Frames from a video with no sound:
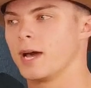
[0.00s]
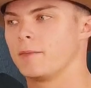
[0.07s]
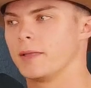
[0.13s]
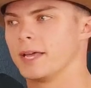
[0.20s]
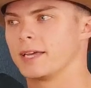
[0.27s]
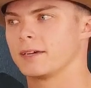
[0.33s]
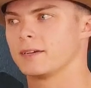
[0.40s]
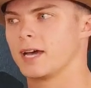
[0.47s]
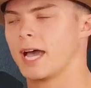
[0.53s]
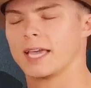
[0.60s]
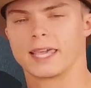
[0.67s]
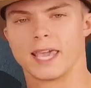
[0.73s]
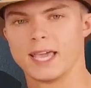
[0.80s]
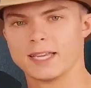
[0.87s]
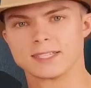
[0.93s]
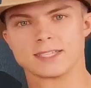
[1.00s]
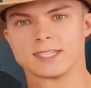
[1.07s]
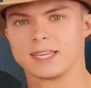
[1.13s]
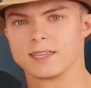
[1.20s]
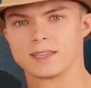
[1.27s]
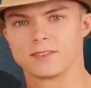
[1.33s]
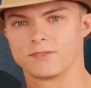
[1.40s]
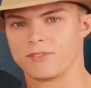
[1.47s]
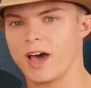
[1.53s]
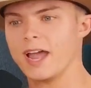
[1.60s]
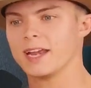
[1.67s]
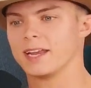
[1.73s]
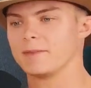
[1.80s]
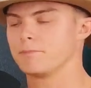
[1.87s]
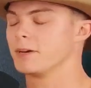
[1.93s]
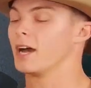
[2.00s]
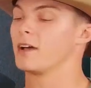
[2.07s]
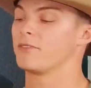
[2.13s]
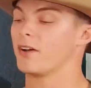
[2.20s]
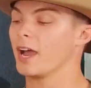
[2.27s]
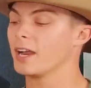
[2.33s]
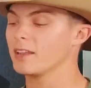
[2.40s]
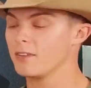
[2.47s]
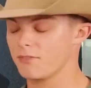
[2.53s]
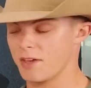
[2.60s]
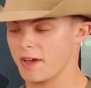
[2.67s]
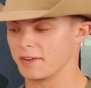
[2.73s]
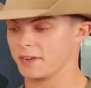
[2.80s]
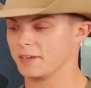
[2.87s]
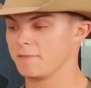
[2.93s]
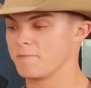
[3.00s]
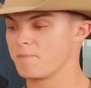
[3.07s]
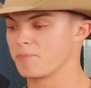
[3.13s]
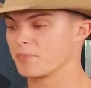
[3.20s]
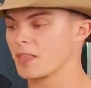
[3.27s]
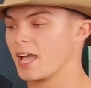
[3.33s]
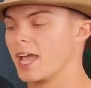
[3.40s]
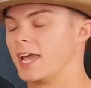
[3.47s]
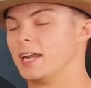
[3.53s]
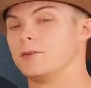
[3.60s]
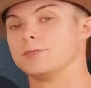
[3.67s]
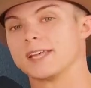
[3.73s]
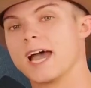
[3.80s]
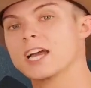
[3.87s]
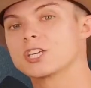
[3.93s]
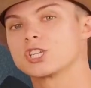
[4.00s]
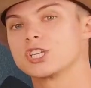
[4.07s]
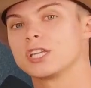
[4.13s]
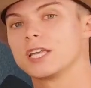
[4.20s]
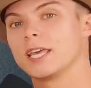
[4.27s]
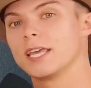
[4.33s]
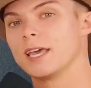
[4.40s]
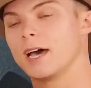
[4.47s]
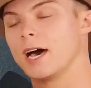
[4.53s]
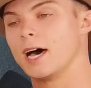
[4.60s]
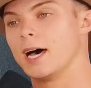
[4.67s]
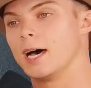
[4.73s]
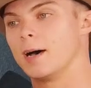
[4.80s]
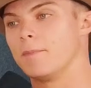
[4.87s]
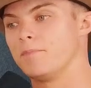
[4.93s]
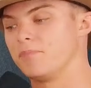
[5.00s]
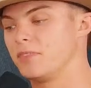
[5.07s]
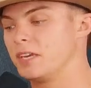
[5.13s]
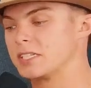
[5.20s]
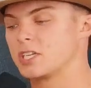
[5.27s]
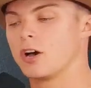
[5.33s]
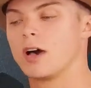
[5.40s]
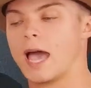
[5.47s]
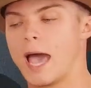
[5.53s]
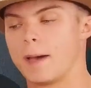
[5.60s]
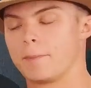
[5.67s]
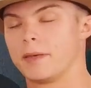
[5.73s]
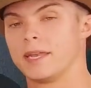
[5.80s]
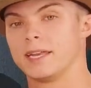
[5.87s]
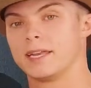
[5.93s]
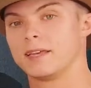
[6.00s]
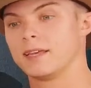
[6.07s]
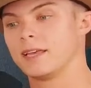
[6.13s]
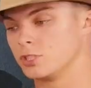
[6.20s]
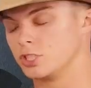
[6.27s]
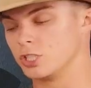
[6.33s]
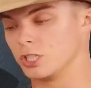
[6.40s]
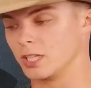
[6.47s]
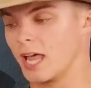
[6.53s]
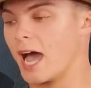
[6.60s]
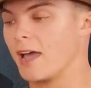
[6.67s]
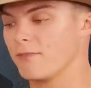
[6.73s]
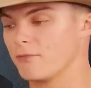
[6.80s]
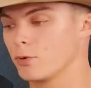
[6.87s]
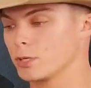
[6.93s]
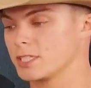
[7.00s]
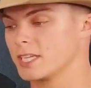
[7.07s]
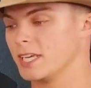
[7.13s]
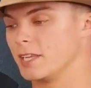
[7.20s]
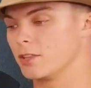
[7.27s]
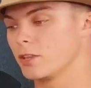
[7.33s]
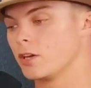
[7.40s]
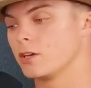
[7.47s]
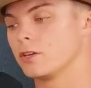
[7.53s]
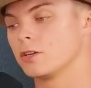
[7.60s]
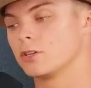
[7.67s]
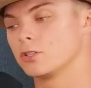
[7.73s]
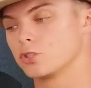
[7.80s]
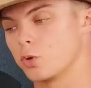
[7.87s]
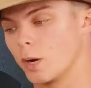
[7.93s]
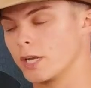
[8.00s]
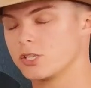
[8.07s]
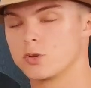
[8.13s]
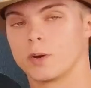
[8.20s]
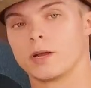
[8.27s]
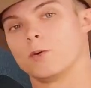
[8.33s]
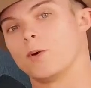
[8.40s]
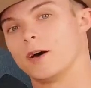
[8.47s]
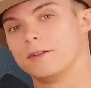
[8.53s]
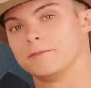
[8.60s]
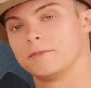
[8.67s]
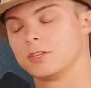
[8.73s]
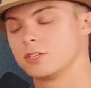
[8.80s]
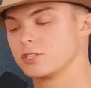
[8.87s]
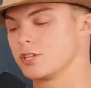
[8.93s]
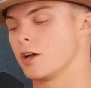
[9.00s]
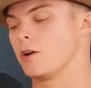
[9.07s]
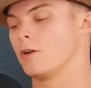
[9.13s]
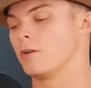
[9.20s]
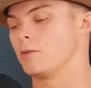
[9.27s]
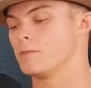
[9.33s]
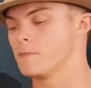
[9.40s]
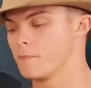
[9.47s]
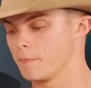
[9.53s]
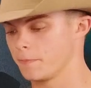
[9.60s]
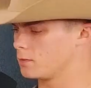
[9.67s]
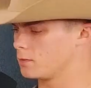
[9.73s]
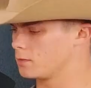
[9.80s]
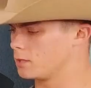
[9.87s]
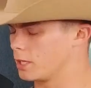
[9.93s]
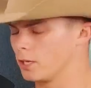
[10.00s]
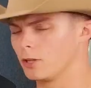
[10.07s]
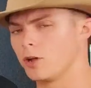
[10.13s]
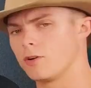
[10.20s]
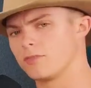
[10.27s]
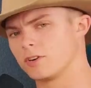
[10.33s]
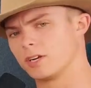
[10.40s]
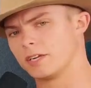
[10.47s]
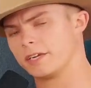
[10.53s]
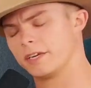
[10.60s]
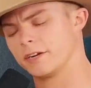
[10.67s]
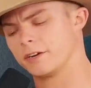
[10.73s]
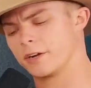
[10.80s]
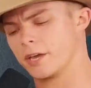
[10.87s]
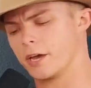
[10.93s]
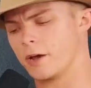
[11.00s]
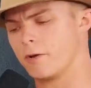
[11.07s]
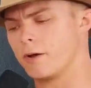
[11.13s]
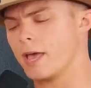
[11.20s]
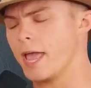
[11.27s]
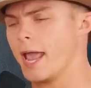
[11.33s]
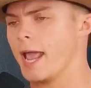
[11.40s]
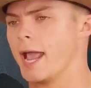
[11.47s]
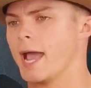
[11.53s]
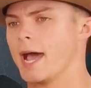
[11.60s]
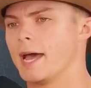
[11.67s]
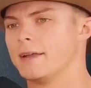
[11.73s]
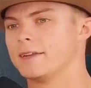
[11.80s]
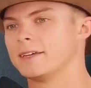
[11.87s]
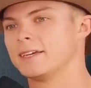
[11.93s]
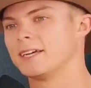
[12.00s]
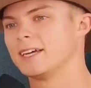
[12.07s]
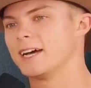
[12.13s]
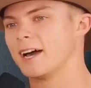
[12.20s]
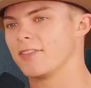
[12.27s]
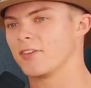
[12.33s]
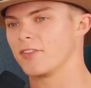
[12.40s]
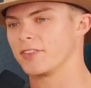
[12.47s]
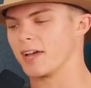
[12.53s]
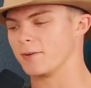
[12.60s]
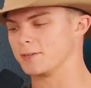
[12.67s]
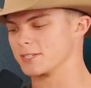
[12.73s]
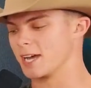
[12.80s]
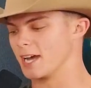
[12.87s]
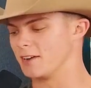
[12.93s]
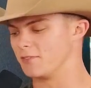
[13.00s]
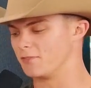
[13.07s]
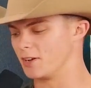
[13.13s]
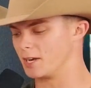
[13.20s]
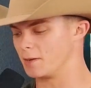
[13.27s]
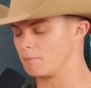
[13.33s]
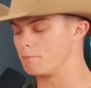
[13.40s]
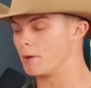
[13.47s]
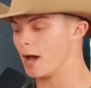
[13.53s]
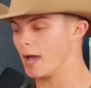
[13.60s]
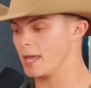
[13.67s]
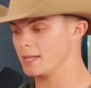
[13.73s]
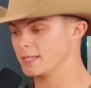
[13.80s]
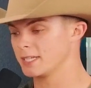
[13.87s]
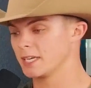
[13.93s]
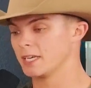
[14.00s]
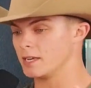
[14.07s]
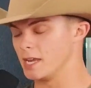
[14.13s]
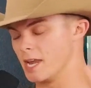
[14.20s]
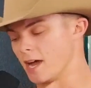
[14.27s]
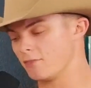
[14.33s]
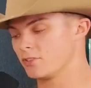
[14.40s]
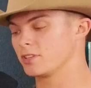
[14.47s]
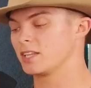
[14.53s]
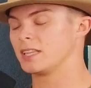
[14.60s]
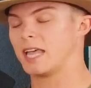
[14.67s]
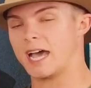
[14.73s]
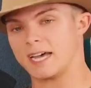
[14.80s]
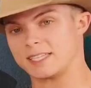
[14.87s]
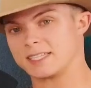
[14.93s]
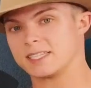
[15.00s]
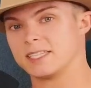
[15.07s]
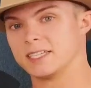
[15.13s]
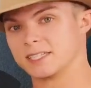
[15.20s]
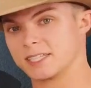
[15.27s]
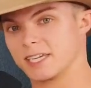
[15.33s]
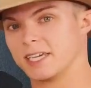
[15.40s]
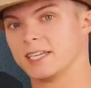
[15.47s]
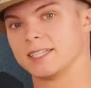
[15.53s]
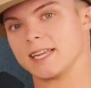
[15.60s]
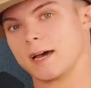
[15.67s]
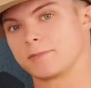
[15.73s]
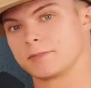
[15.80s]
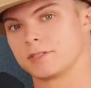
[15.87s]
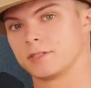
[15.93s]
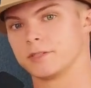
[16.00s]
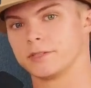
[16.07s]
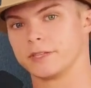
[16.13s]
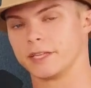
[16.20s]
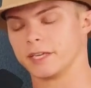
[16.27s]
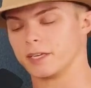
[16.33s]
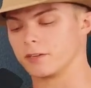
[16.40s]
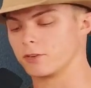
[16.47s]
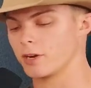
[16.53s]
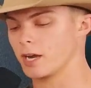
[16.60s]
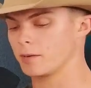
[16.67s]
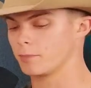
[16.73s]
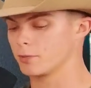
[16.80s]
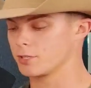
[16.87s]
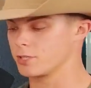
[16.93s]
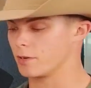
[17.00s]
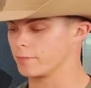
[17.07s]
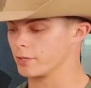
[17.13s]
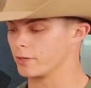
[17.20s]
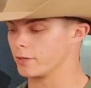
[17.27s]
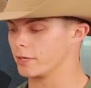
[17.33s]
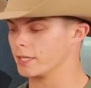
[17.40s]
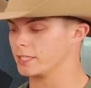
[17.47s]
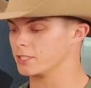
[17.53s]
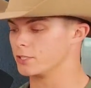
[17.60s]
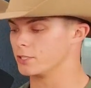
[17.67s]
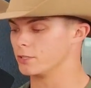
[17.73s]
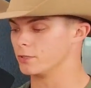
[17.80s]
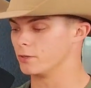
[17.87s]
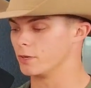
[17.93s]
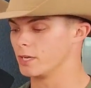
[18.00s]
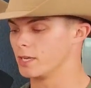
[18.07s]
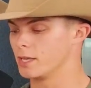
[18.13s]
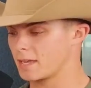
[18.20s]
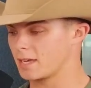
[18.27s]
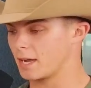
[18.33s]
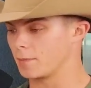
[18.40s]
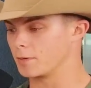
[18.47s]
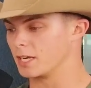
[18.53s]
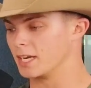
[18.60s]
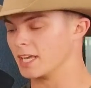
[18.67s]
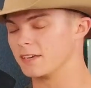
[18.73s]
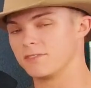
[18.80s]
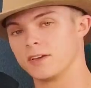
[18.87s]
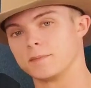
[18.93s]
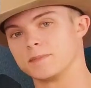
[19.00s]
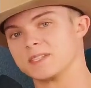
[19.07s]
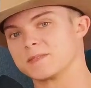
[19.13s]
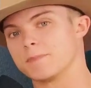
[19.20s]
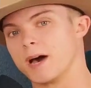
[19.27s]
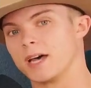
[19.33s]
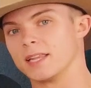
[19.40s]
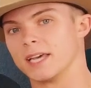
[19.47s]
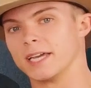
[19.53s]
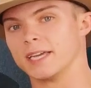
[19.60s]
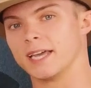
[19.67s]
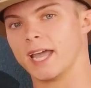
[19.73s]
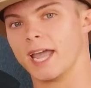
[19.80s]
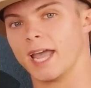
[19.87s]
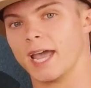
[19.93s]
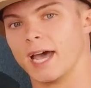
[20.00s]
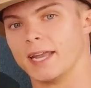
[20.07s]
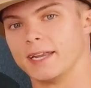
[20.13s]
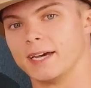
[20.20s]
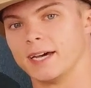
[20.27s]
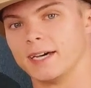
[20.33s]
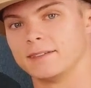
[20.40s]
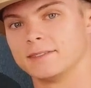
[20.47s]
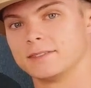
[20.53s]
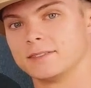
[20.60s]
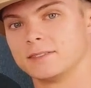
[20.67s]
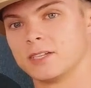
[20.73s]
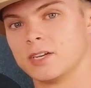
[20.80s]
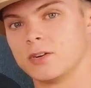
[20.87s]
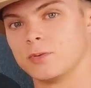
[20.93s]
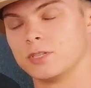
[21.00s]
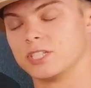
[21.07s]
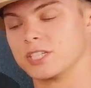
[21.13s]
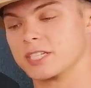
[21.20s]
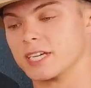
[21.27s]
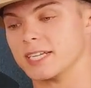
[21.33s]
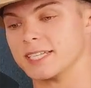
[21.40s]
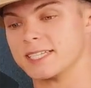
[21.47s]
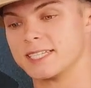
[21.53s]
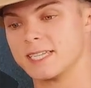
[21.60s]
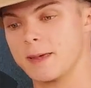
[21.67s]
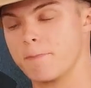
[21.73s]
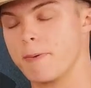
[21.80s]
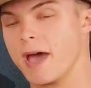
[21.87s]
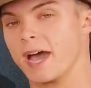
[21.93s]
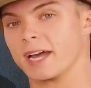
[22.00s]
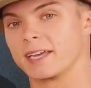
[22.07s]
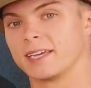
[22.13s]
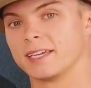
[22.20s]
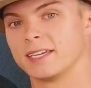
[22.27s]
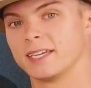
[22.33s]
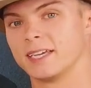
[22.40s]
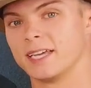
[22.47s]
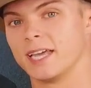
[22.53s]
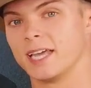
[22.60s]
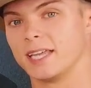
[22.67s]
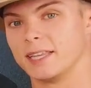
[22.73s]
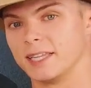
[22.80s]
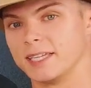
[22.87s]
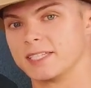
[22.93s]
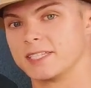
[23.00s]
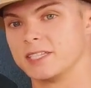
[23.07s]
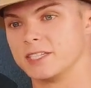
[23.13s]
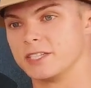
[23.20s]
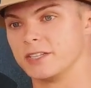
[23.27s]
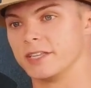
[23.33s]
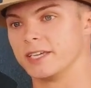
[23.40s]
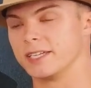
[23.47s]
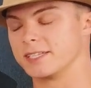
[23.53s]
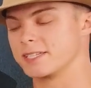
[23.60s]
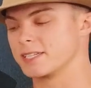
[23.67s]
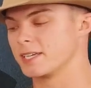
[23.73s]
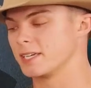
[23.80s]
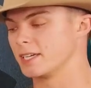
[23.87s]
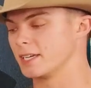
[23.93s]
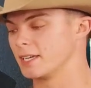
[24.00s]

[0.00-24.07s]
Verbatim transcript: I'm like, I can't stink and find it, but I finally found it. And it was actually, um, this all happened July 14th, 2021. So little over a year ago. And I thought that was kind of funny, but nevertheless, this kid is absolutely incredible. So I'm going to I'm going to give him the spotlight and uh, we're just going to sit back and listen to this